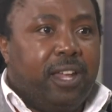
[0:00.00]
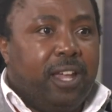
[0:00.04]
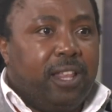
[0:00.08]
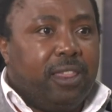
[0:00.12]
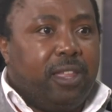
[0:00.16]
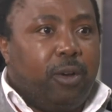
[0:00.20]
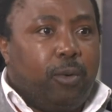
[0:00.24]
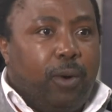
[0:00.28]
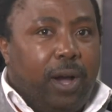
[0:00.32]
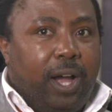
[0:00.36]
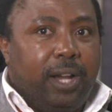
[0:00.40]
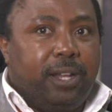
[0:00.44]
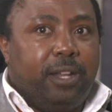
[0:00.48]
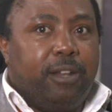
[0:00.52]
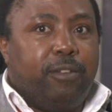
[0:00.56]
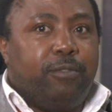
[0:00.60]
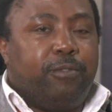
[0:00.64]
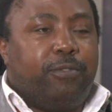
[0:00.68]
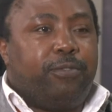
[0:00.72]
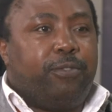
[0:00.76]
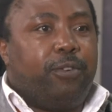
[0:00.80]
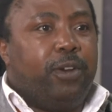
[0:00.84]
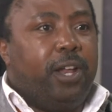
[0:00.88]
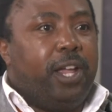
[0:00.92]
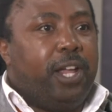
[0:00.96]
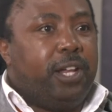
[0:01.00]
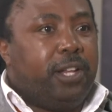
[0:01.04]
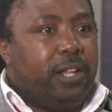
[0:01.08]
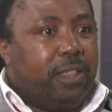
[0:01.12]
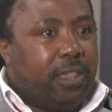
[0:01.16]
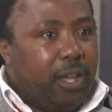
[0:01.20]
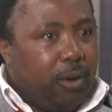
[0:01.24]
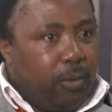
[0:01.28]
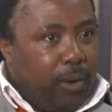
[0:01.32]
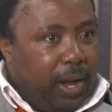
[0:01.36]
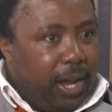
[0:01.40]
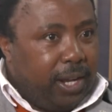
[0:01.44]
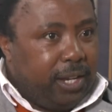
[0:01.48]
the one in Fuleni,
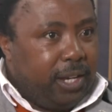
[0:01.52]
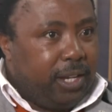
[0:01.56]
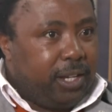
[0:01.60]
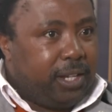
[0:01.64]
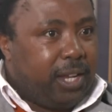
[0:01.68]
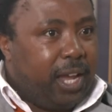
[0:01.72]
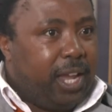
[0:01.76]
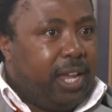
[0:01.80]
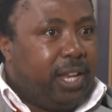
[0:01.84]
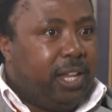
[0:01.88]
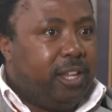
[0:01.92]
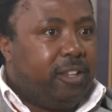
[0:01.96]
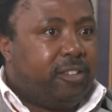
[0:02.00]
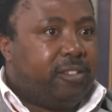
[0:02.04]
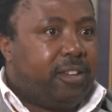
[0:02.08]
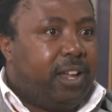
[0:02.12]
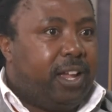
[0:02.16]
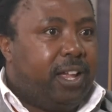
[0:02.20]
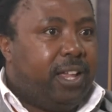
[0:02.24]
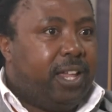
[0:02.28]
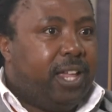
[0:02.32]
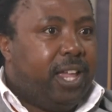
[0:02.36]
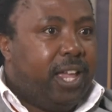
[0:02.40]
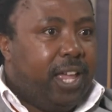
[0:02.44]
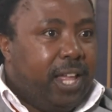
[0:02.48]
the one in Khayelitsha,